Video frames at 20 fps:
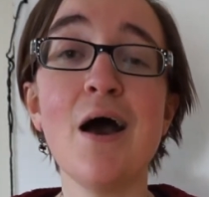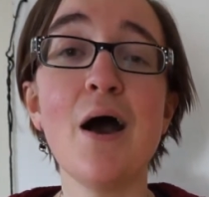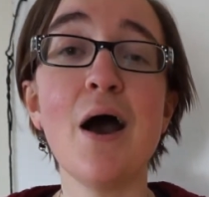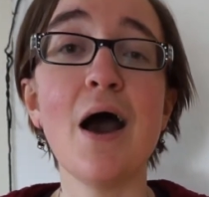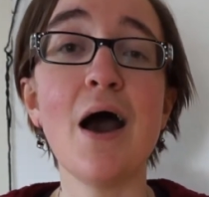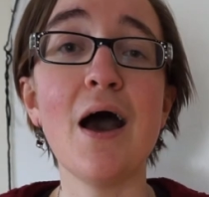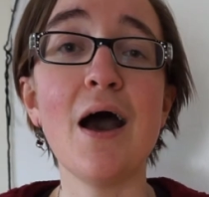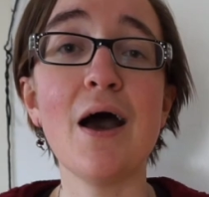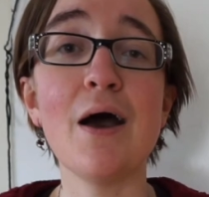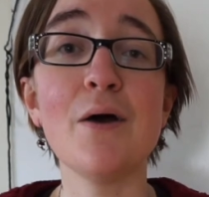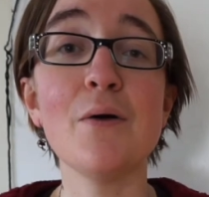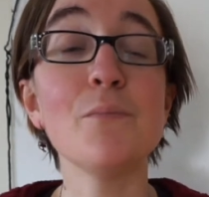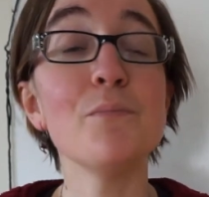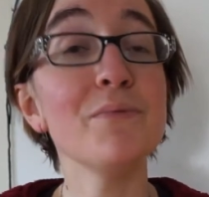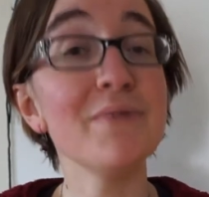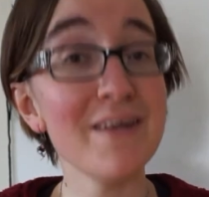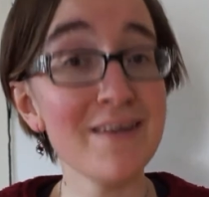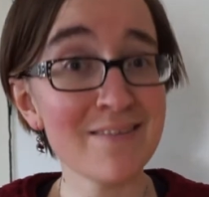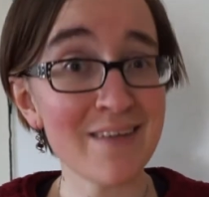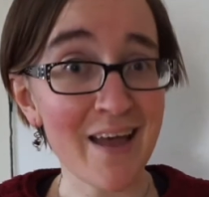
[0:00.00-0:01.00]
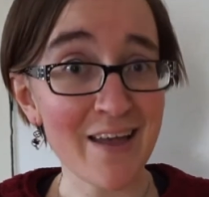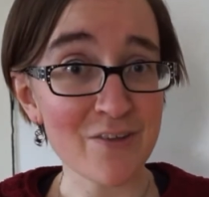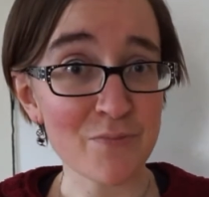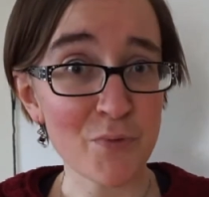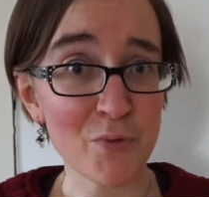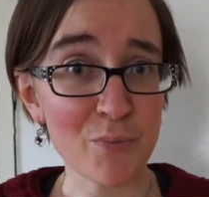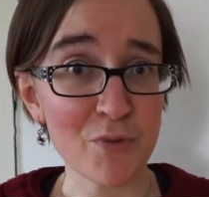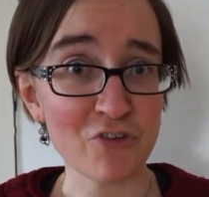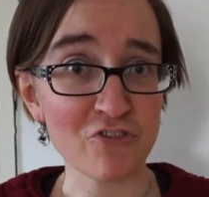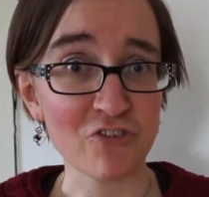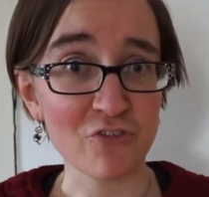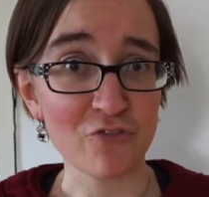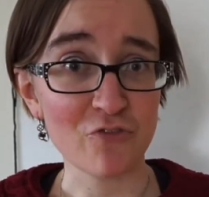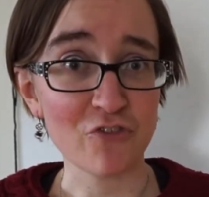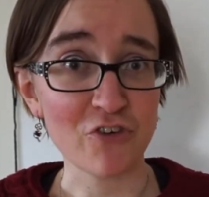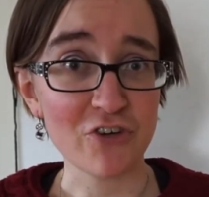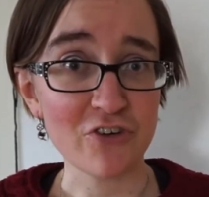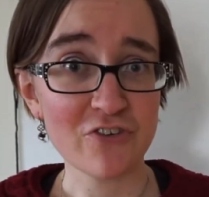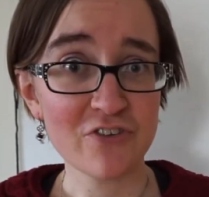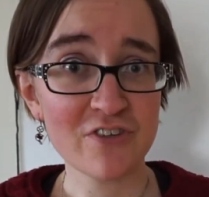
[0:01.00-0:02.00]
please ask permission
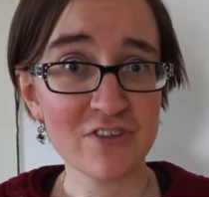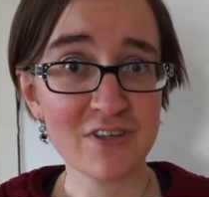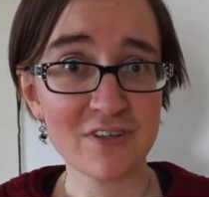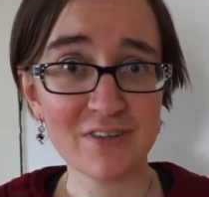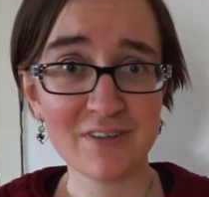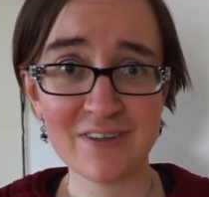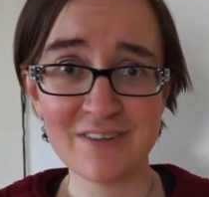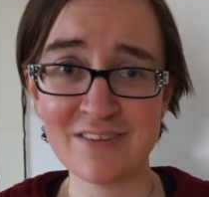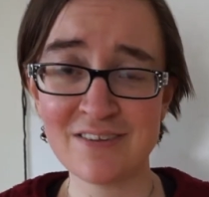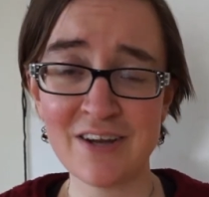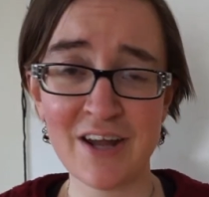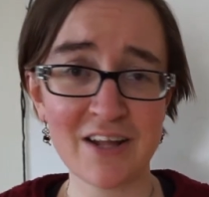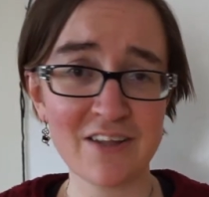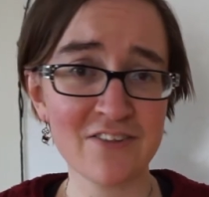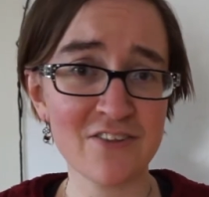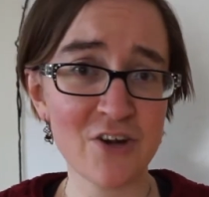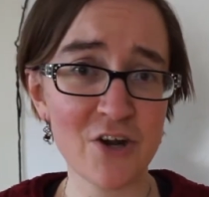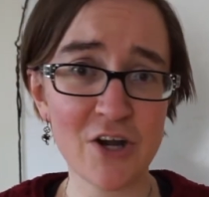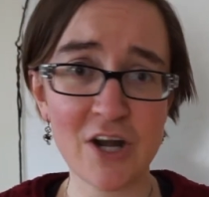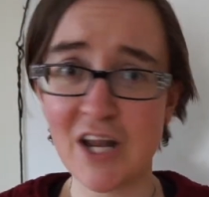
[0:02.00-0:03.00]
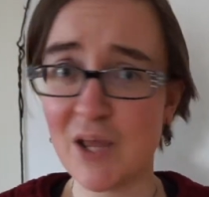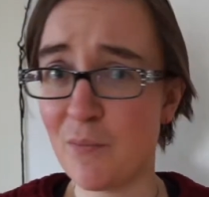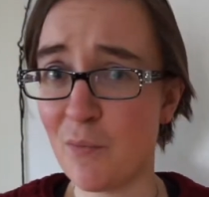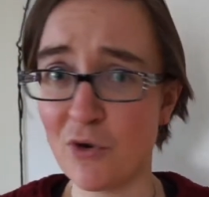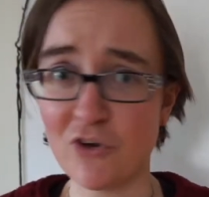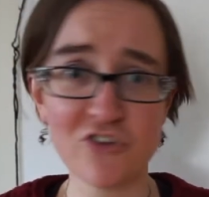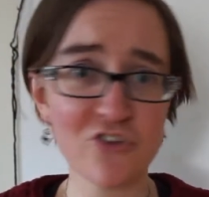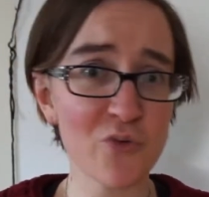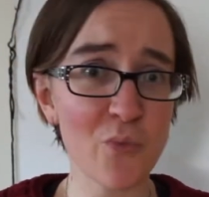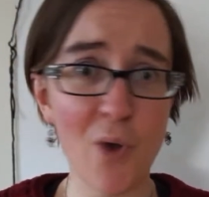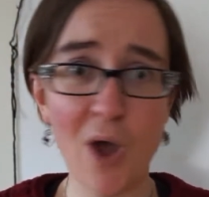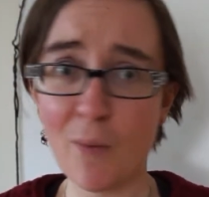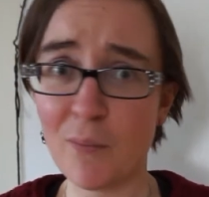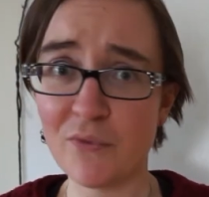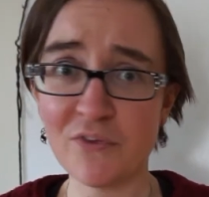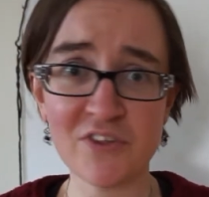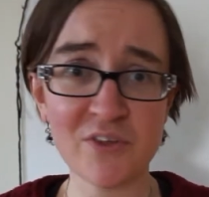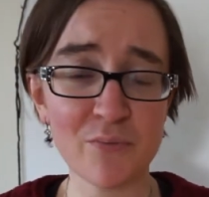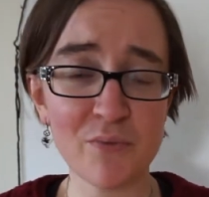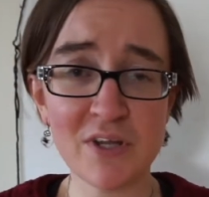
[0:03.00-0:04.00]
first. Let's not start any more
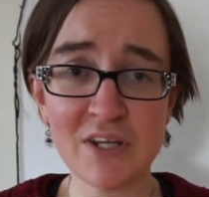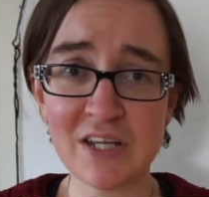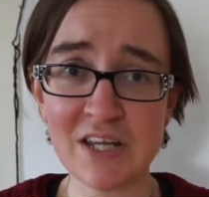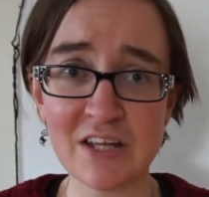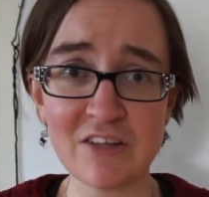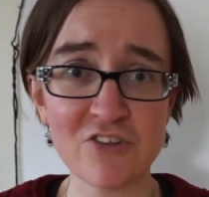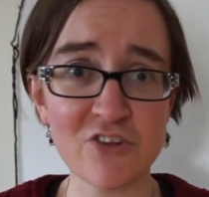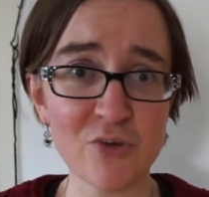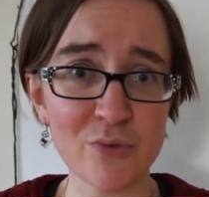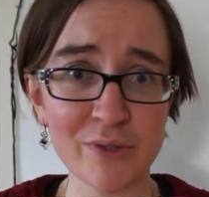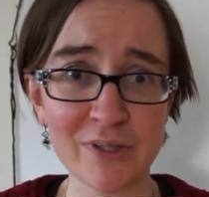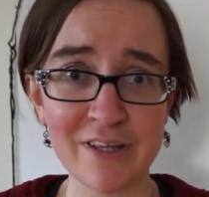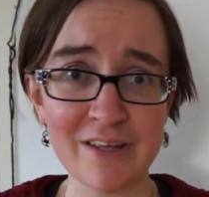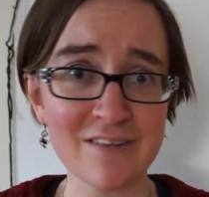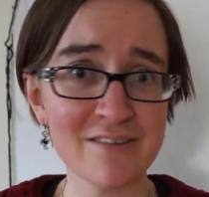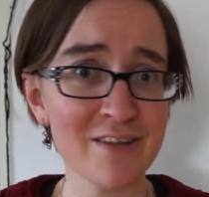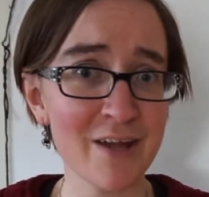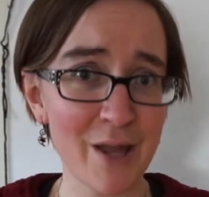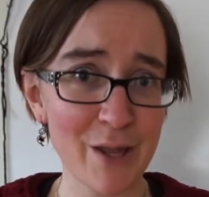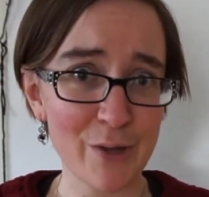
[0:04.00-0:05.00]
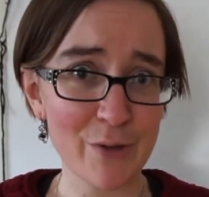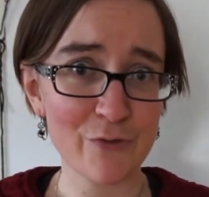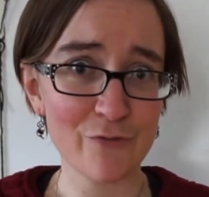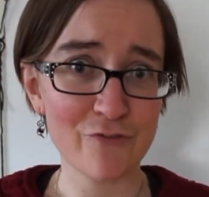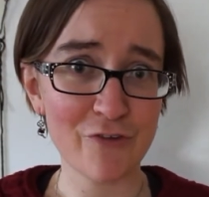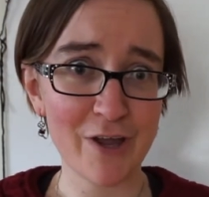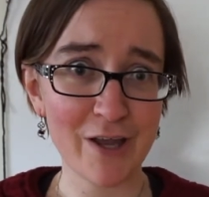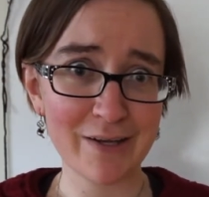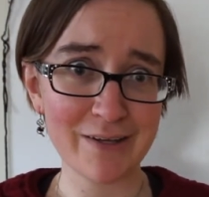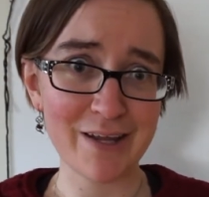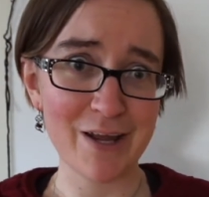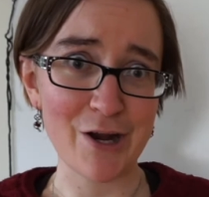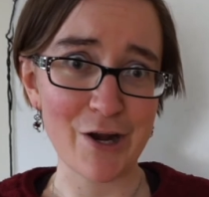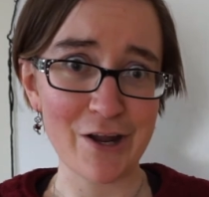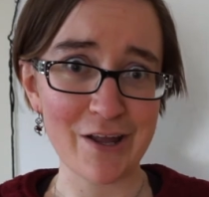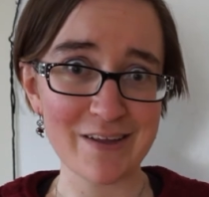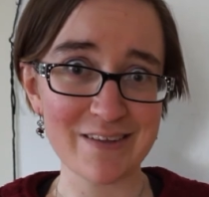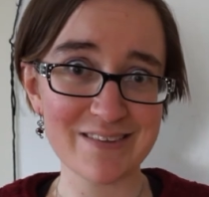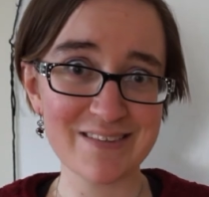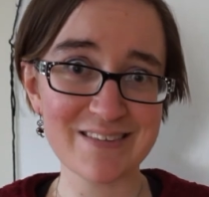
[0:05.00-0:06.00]
squabbles than we need to in these tight confined
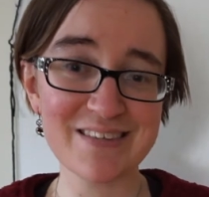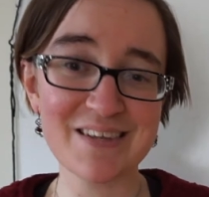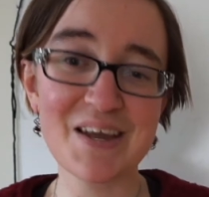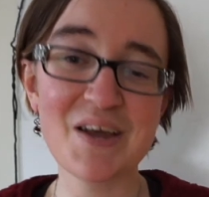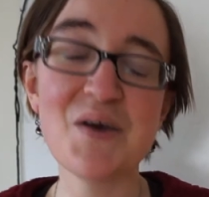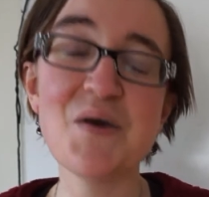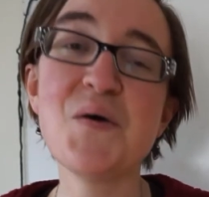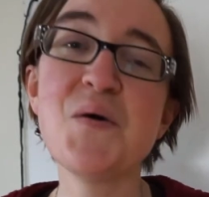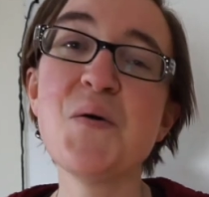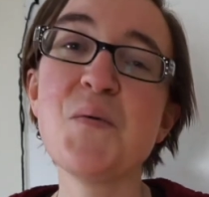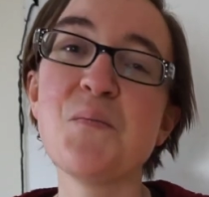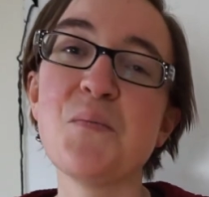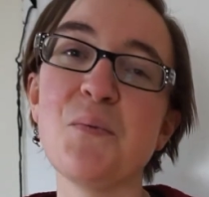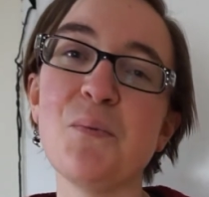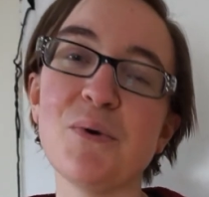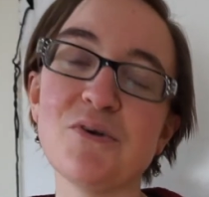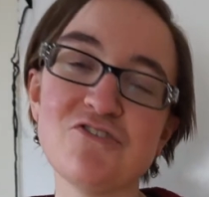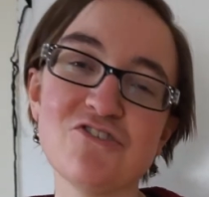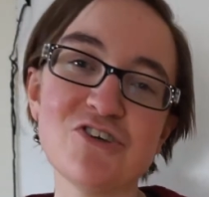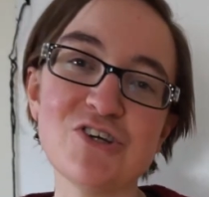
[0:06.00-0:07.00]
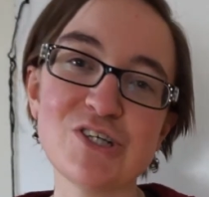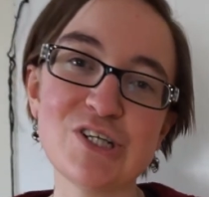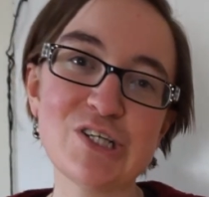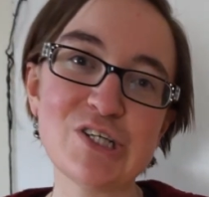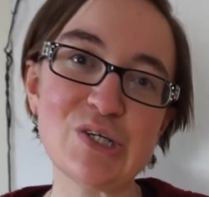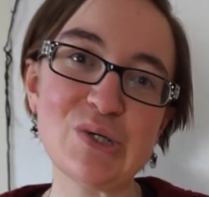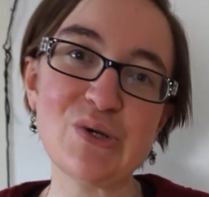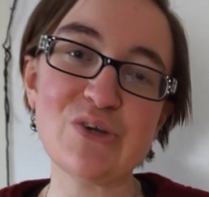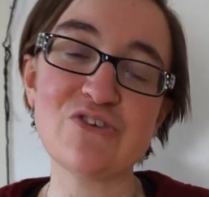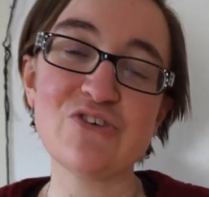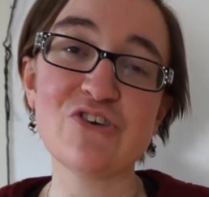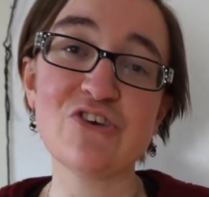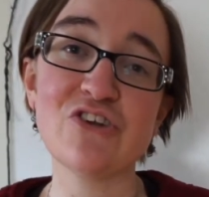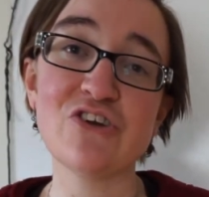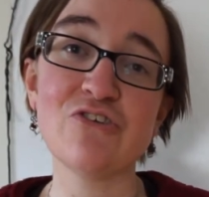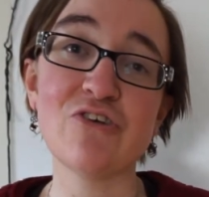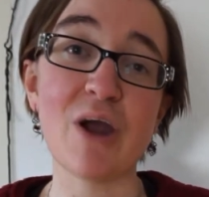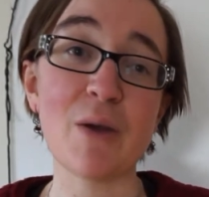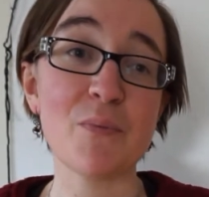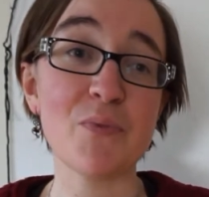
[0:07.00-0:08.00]
areas. But what you're gonna do is you're gonna
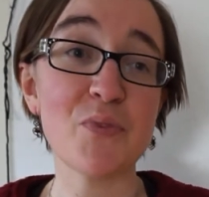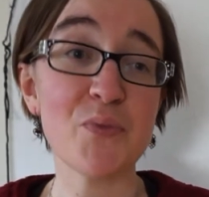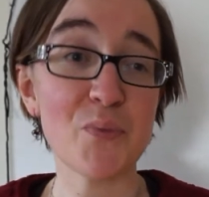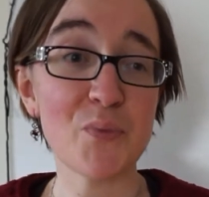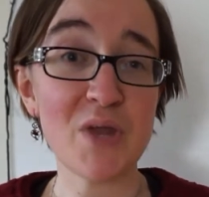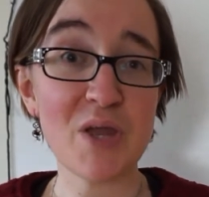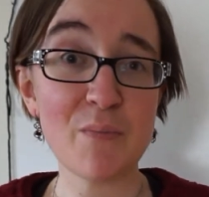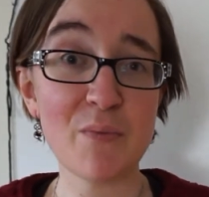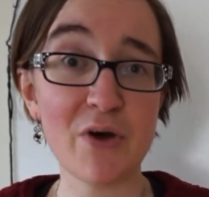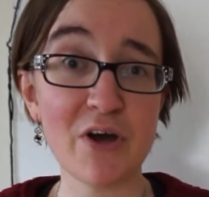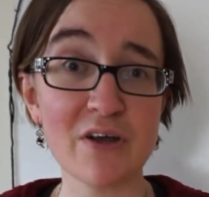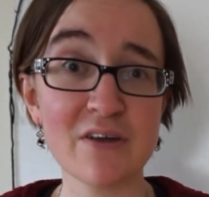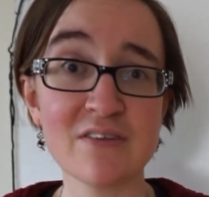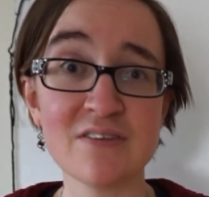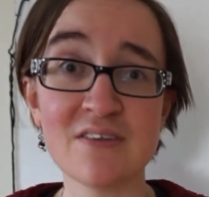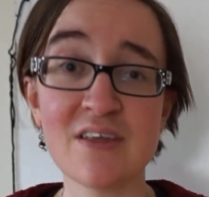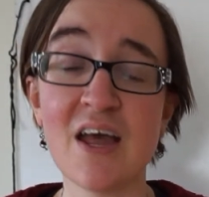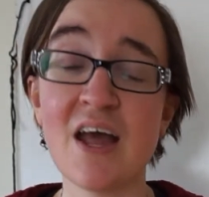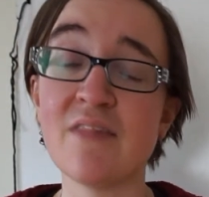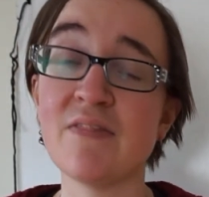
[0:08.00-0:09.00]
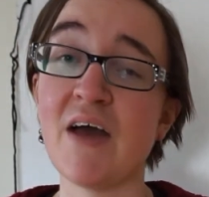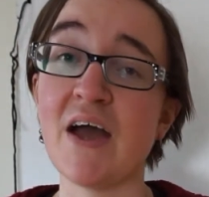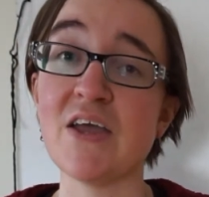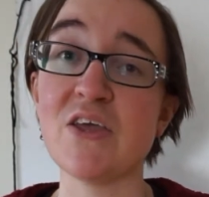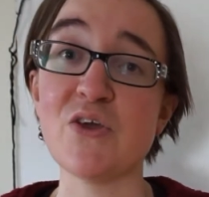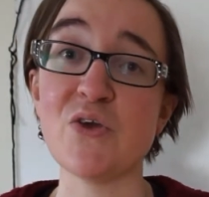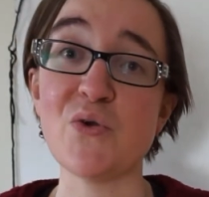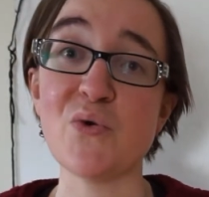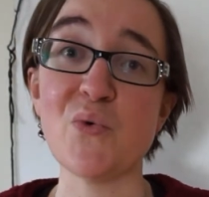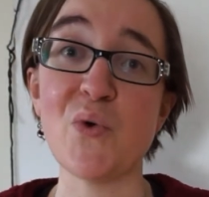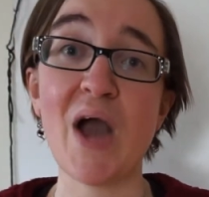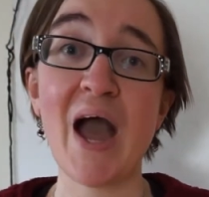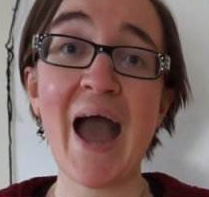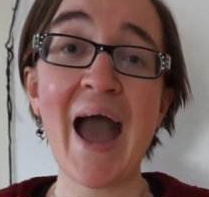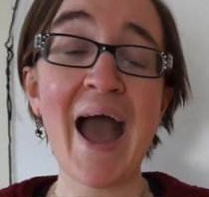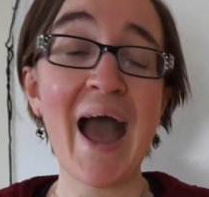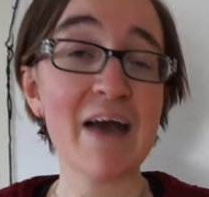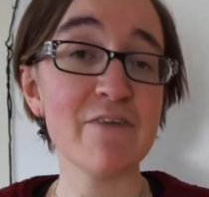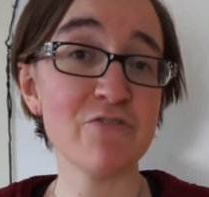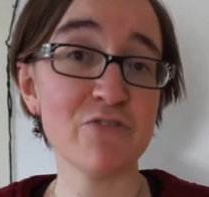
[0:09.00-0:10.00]
grab 3 books that you
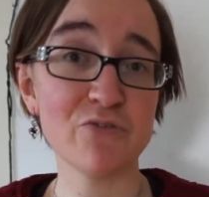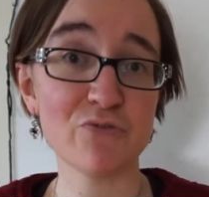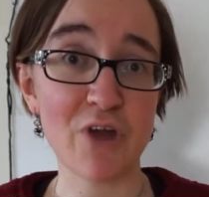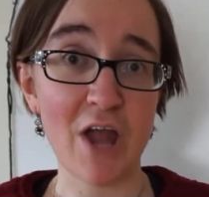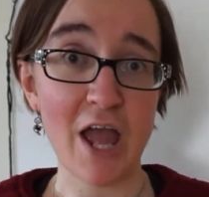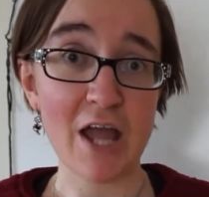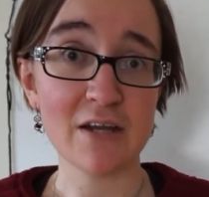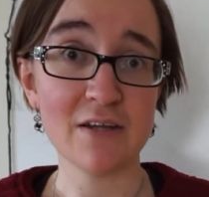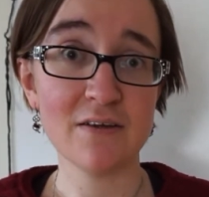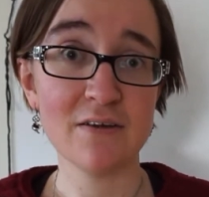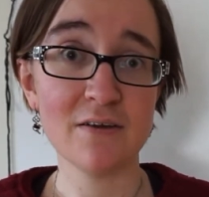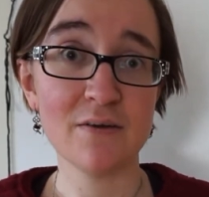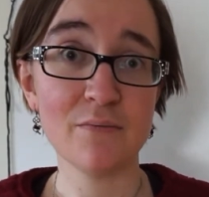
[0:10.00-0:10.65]
haven't read,